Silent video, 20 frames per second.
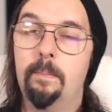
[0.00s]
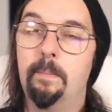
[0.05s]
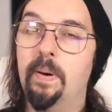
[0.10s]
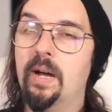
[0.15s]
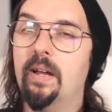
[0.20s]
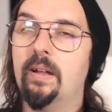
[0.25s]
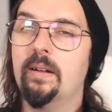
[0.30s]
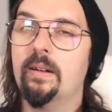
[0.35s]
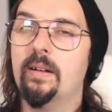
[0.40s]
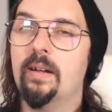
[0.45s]

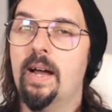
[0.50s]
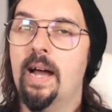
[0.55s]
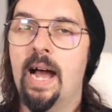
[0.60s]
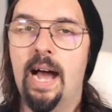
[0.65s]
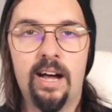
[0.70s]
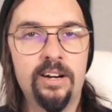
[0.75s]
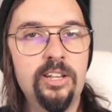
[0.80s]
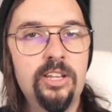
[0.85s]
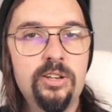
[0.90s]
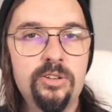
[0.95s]
But
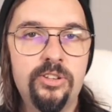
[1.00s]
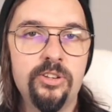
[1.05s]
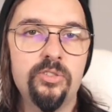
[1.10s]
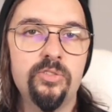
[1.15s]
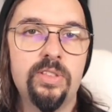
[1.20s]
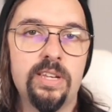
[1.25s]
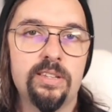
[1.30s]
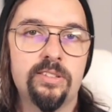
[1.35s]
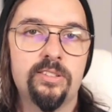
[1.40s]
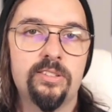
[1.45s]
how do you do
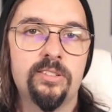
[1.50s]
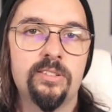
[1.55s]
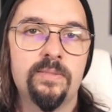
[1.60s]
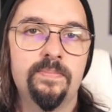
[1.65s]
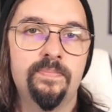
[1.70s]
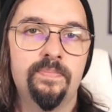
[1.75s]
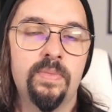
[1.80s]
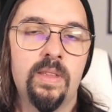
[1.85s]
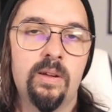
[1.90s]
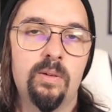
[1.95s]
this?
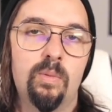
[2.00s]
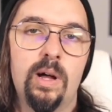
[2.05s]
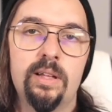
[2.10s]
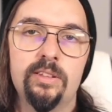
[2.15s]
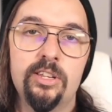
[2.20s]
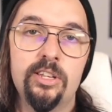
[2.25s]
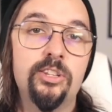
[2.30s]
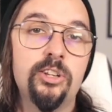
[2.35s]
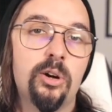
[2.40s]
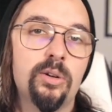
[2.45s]
Well,
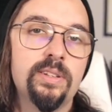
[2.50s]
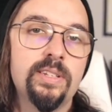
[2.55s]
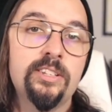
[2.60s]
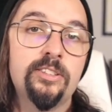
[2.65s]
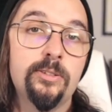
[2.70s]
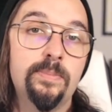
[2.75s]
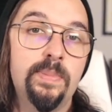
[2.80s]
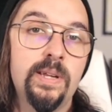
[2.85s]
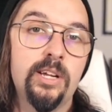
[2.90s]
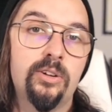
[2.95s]
you don't need
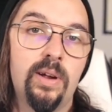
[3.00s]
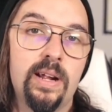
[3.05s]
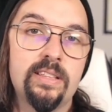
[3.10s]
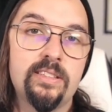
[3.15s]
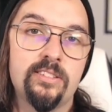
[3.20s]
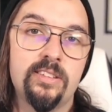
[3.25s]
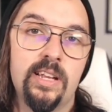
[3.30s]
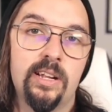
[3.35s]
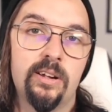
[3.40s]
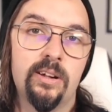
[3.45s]
to be a great
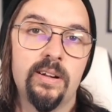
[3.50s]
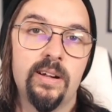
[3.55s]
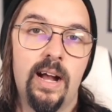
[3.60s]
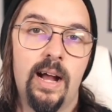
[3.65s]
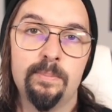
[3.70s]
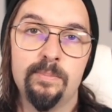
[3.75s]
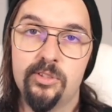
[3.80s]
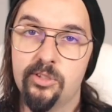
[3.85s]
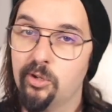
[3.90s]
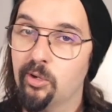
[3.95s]
singer.
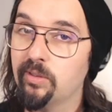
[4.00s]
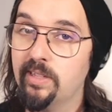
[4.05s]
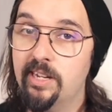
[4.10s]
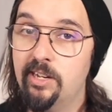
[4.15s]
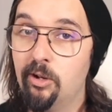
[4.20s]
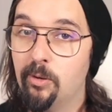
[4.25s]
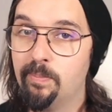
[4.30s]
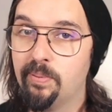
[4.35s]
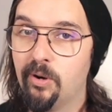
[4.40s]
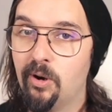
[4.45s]
I'm certainly
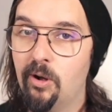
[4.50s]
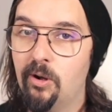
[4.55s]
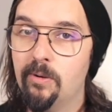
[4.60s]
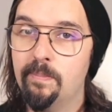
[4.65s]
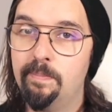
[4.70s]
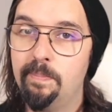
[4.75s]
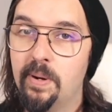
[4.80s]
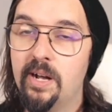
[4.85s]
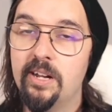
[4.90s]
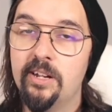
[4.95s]
no pro,
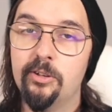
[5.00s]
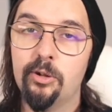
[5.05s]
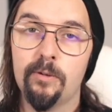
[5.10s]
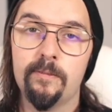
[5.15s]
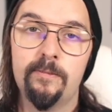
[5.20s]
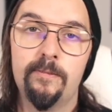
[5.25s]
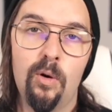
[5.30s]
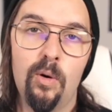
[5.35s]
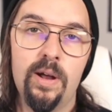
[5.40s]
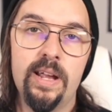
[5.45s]
but your
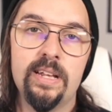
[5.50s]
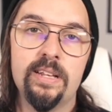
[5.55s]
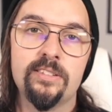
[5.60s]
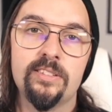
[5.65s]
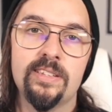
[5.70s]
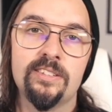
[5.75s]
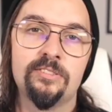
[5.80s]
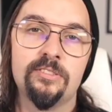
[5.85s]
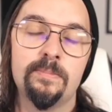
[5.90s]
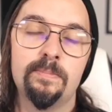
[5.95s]
voice
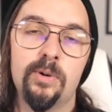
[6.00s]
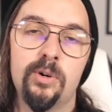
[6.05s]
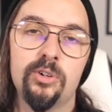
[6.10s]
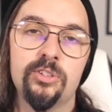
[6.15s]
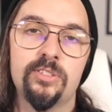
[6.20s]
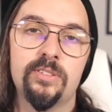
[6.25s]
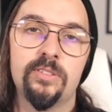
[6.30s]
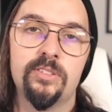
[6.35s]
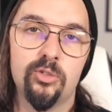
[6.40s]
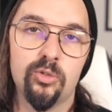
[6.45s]
is the
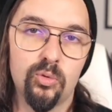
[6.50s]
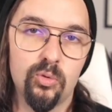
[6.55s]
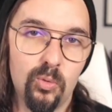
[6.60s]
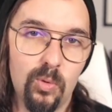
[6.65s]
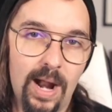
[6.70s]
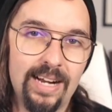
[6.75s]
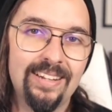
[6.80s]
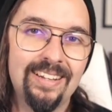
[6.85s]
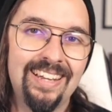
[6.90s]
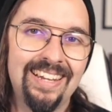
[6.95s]
most
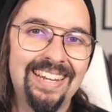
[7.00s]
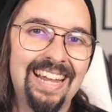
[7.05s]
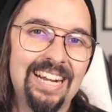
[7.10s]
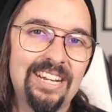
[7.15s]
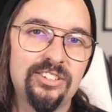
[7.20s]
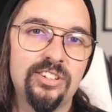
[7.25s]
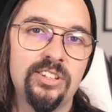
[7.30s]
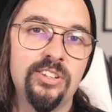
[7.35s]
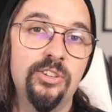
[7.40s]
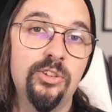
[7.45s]
direct
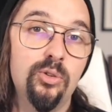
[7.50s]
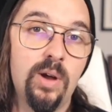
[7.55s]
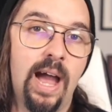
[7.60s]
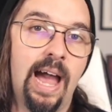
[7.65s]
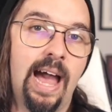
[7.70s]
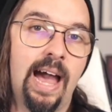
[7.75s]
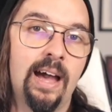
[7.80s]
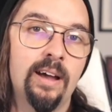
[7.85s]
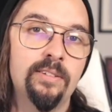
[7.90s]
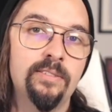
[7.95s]
connection you
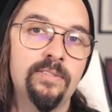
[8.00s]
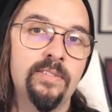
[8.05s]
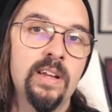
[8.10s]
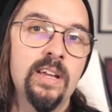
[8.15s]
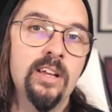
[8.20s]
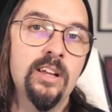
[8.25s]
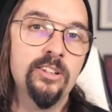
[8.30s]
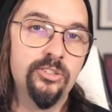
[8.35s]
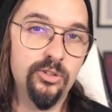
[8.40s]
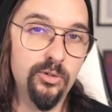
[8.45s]
have
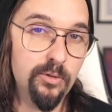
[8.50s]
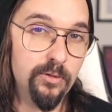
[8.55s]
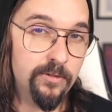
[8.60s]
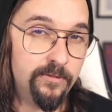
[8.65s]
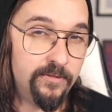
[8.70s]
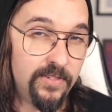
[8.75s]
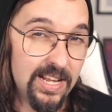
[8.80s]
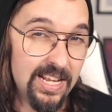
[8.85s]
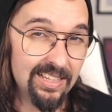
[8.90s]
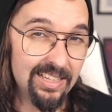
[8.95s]
to
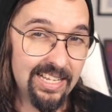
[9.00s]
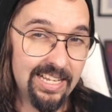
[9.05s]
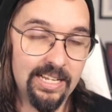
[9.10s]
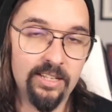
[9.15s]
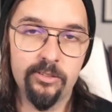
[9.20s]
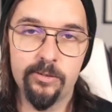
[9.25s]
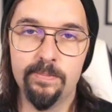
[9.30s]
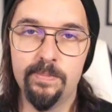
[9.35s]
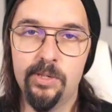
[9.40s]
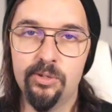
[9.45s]
feeling
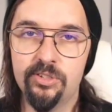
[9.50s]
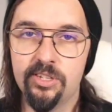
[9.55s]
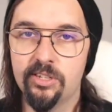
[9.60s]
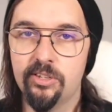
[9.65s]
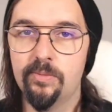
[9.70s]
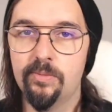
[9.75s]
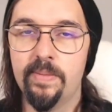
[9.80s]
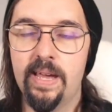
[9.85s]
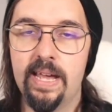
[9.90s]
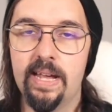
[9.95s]
the music
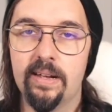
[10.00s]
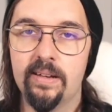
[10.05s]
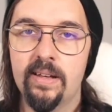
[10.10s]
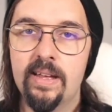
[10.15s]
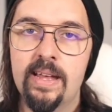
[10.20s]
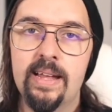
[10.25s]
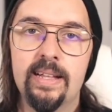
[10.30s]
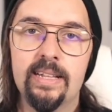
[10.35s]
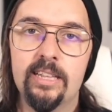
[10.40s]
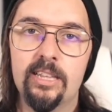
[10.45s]
you make.
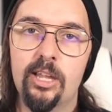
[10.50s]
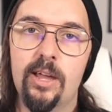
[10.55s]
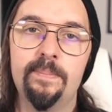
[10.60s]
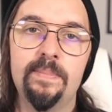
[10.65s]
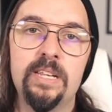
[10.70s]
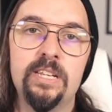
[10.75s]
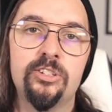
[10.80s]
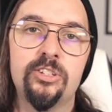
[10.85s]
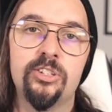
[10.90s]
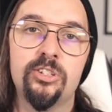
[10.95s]
Let
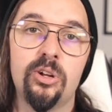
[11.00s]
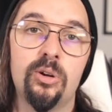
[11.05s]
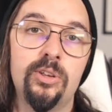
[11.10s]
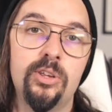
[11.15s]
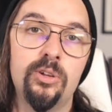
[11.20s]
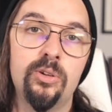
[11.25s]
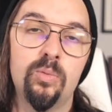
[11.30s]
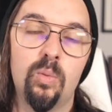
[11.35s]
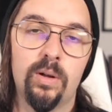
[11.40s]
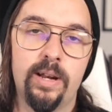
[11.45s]
me show
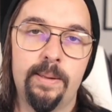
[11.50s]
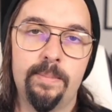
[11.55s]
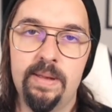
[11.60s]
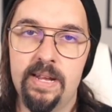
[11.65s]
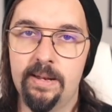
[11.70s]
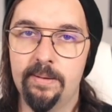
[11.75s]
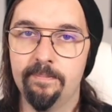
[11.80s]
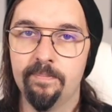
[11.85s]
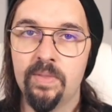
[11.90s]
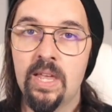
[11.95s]
you what I mean.